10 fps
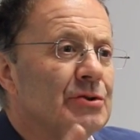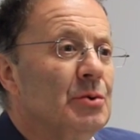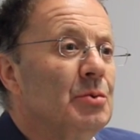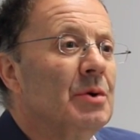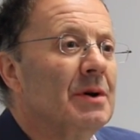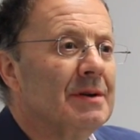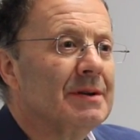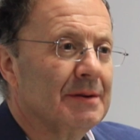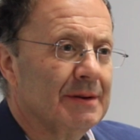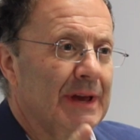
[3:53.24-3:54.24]
two
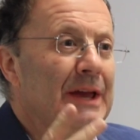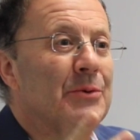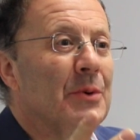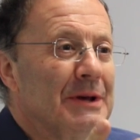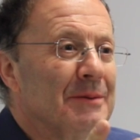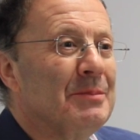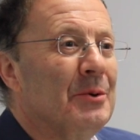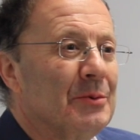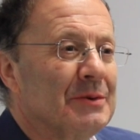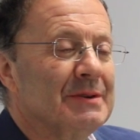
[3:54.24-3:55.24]
equally
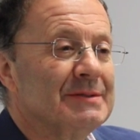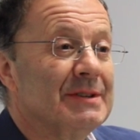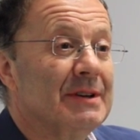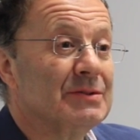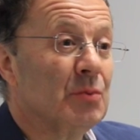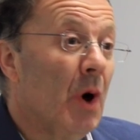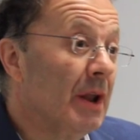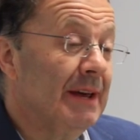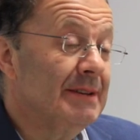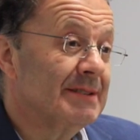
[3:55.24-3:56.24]
important concerns.
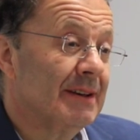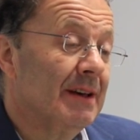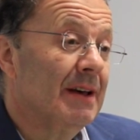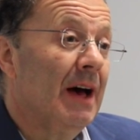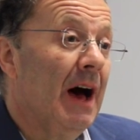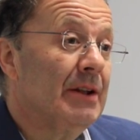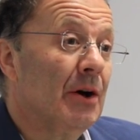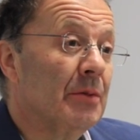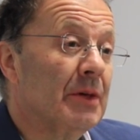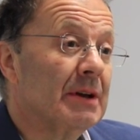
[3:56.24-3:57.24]
One is, I
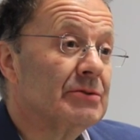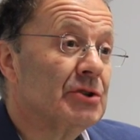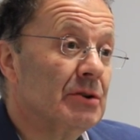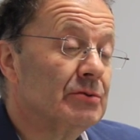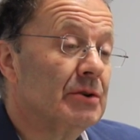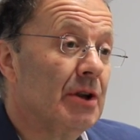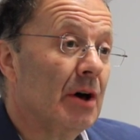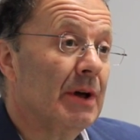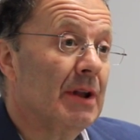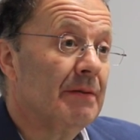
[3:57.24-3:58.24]
don't think children
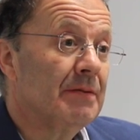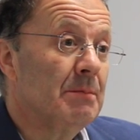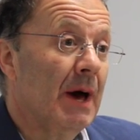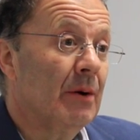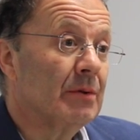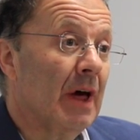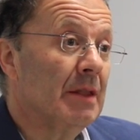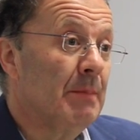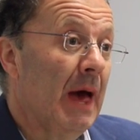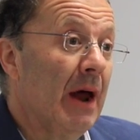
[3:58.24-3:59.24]
know enough about,
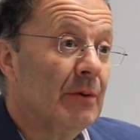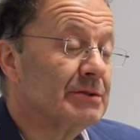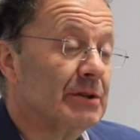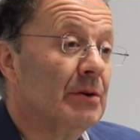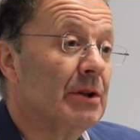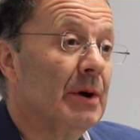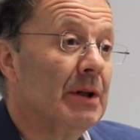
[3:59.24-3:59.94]
and parents don't know